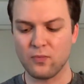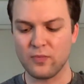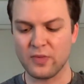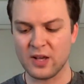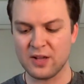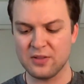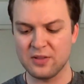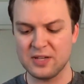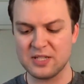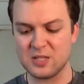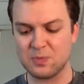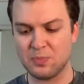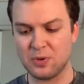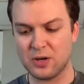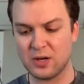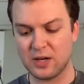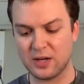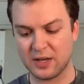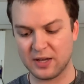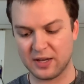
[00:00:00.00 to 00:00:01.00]
This
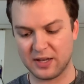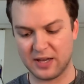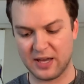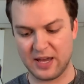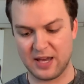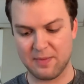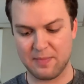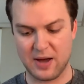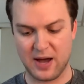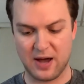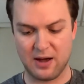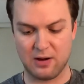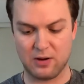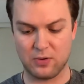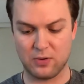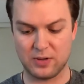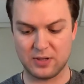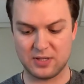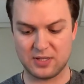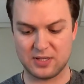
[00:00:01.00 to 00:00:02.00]
book came
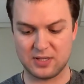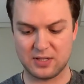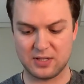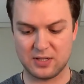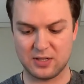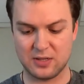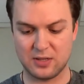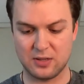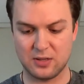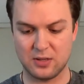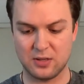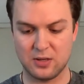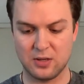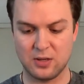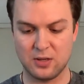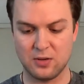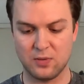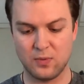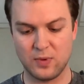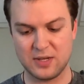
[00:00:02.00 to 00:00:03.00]
out,
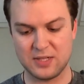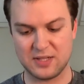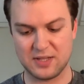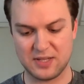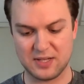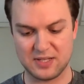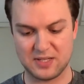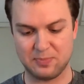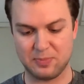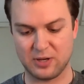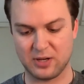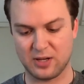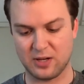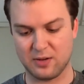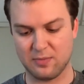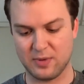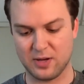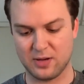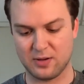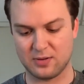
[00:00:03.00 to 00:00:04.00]
when did this book
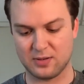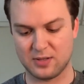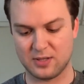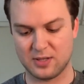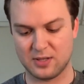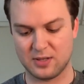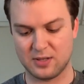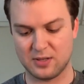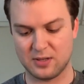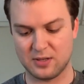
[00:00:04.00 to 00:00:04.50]
come out?